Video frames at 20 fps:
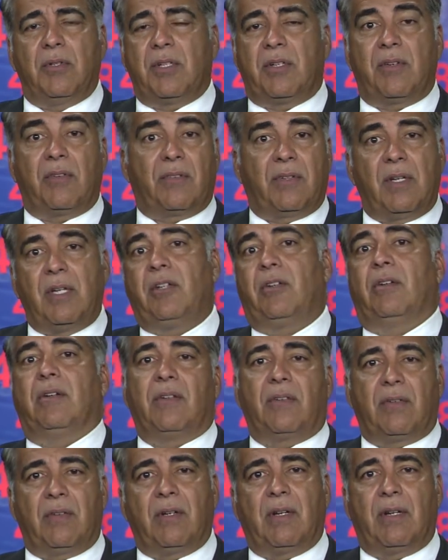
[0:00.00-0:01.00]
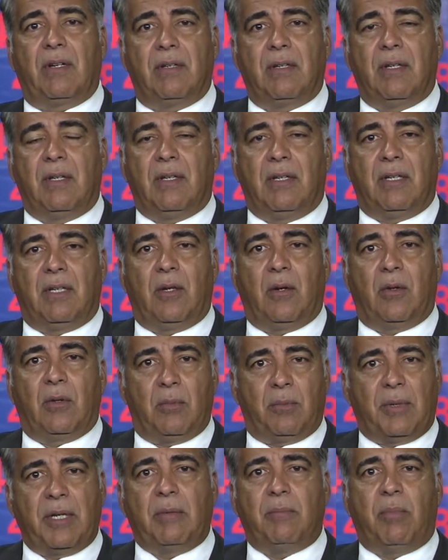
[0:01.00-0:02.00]
You can say you're listed on, you know, on the
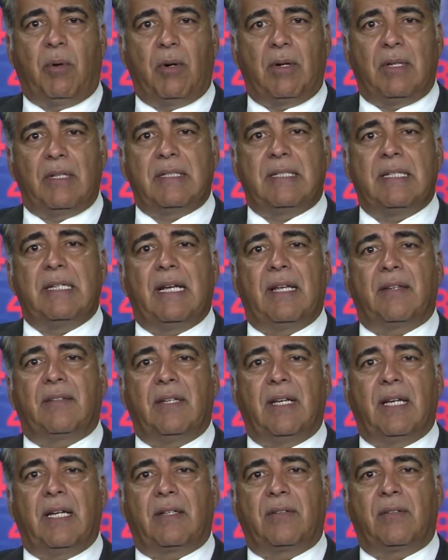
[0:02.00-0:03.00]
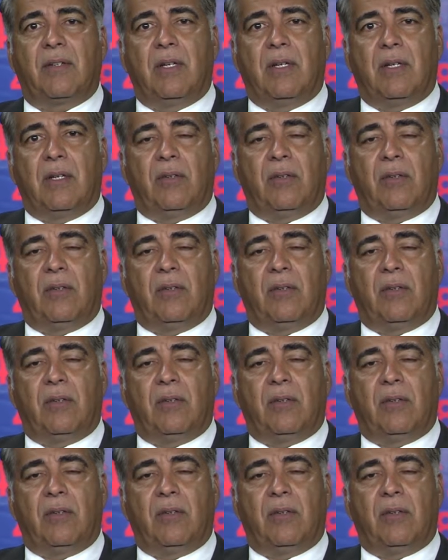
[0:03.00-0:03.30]
big board in TSX.